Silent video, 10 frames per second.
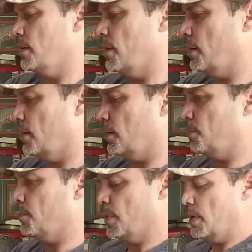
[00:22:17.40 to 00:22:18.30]

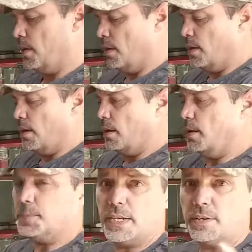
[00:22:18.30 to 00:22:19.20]

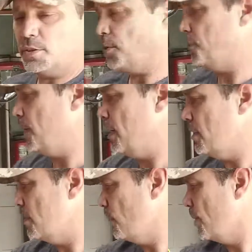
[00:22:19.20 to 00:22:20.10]
Update on the feet.
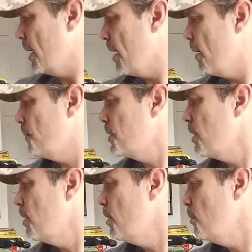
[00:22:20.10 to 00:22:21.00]
We have
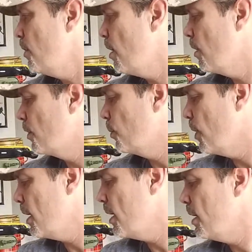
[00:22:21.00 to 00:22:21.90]
some on the
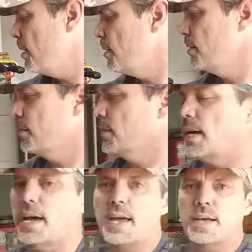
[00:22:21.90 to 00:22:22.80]
way.
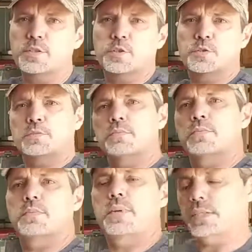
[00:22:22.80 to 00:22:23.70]
Guy has them.
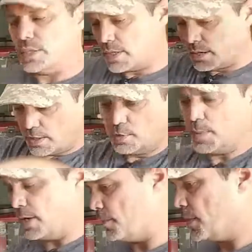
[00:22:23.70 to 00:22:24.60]
I just got to get them
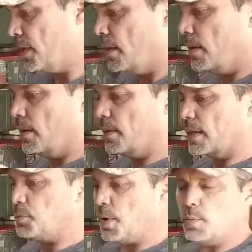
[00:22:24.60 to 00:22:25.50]
here.
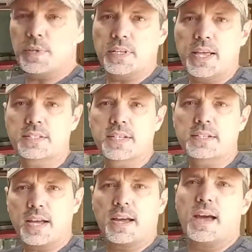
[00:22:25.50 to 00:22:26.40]
That's probably one of the last things
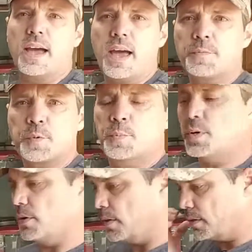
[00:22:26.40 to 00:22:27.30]
I have to
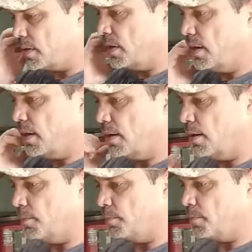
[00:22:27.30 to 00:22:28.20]
put on.
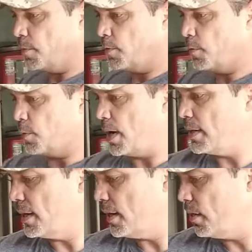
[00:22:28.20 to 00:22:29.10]
For right
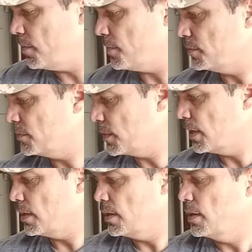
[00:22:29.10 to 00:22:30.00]
now,
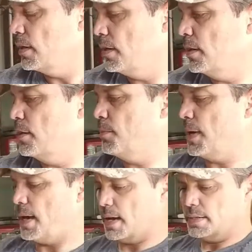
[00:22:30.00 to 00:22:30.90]

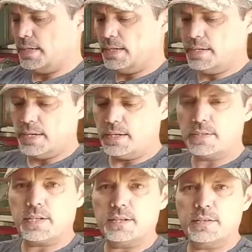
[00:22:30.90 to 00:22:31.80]
I did
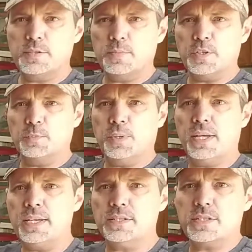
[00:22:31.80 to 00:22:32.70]
get some little
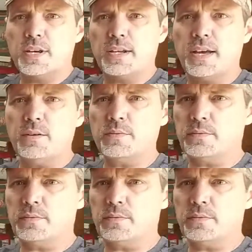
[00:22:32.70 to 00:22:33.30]
plates cut out.